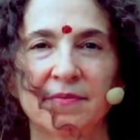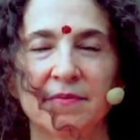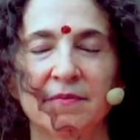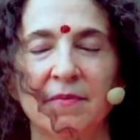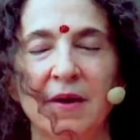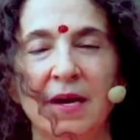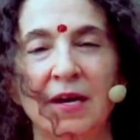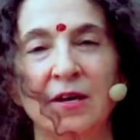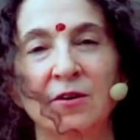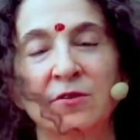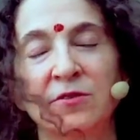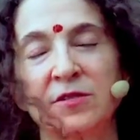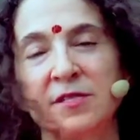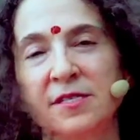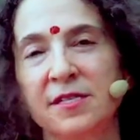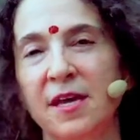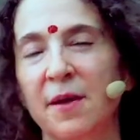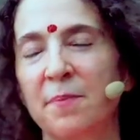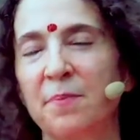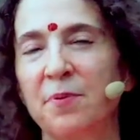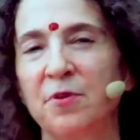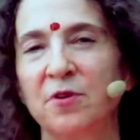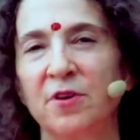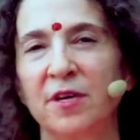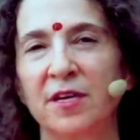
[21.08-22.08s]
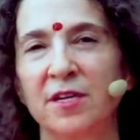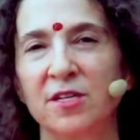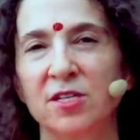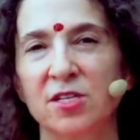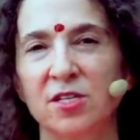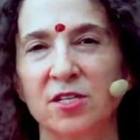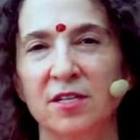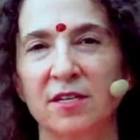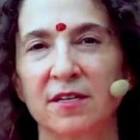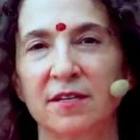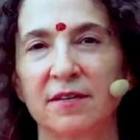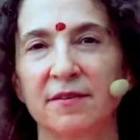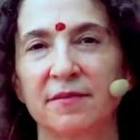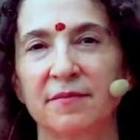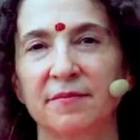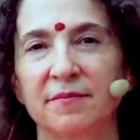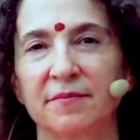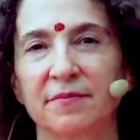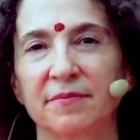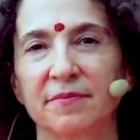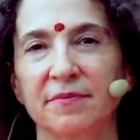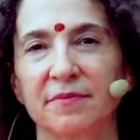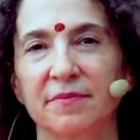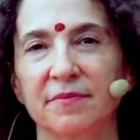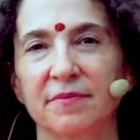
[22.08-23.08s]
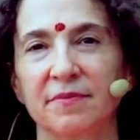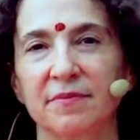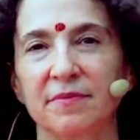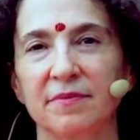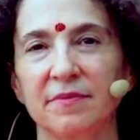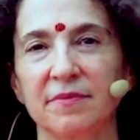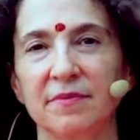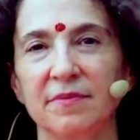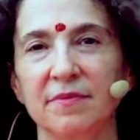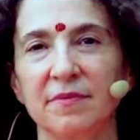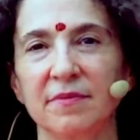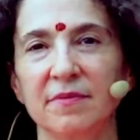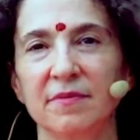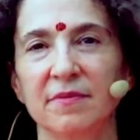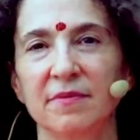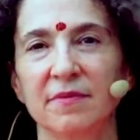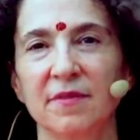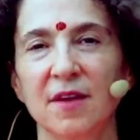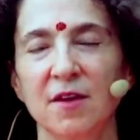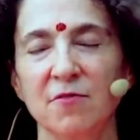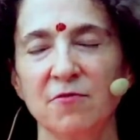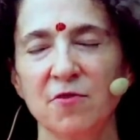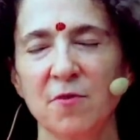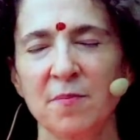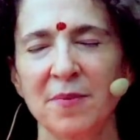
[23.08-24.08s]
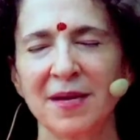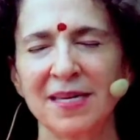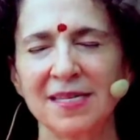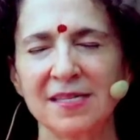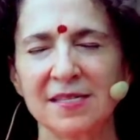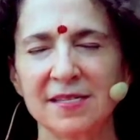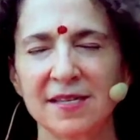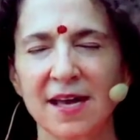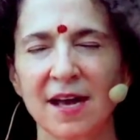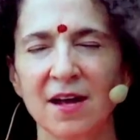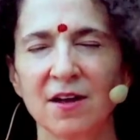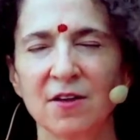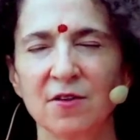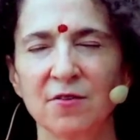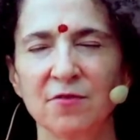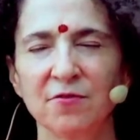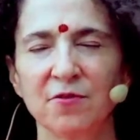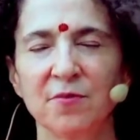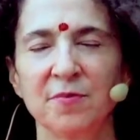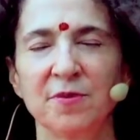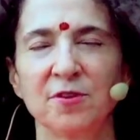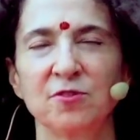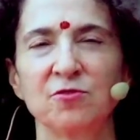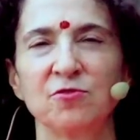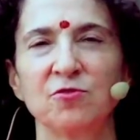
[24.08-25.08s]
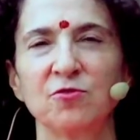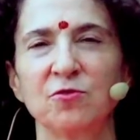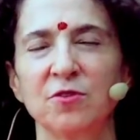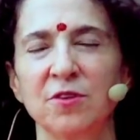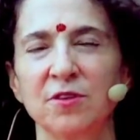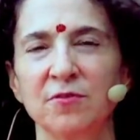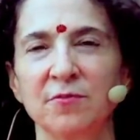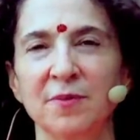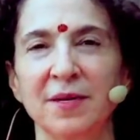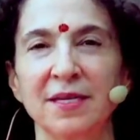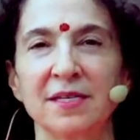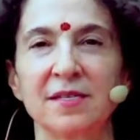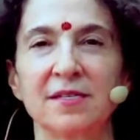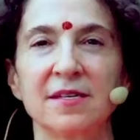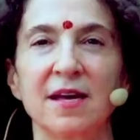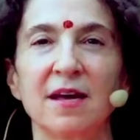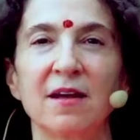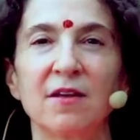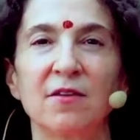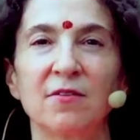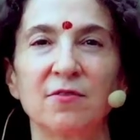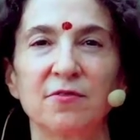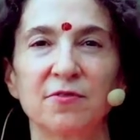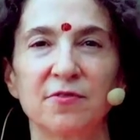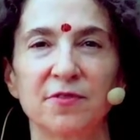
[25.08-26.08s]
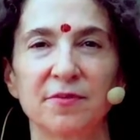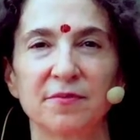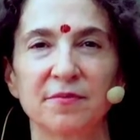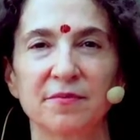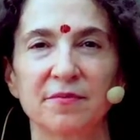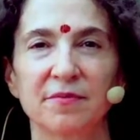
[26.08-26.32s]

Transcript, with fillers: my own separation from myself, from the truth of myself.